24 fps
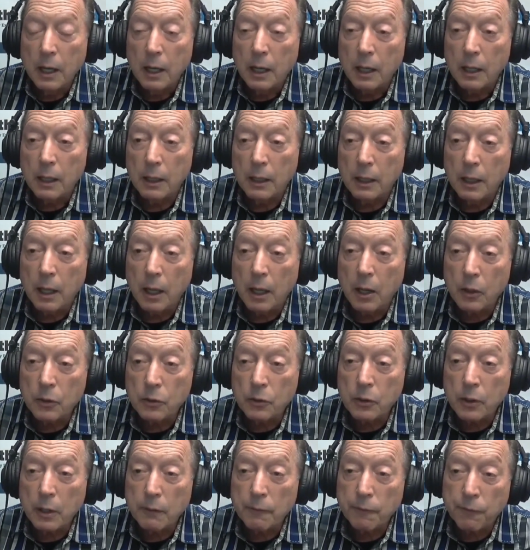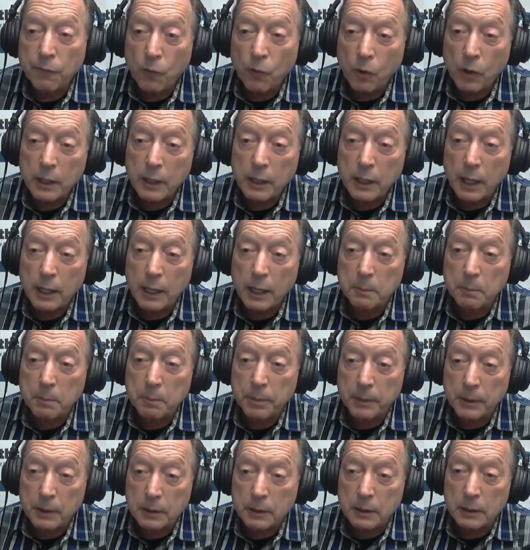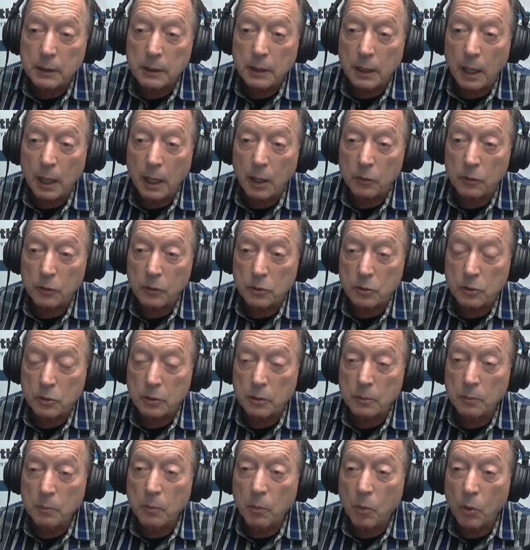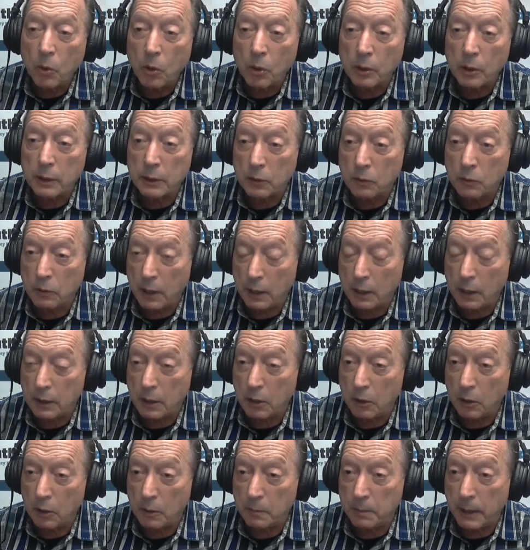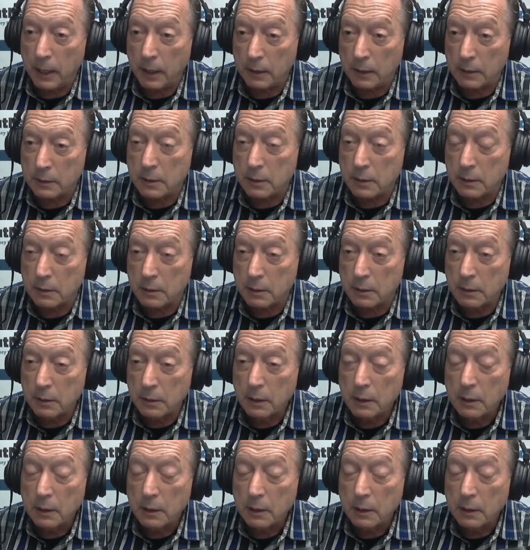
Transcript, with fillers: $148 billion more in credit card balances.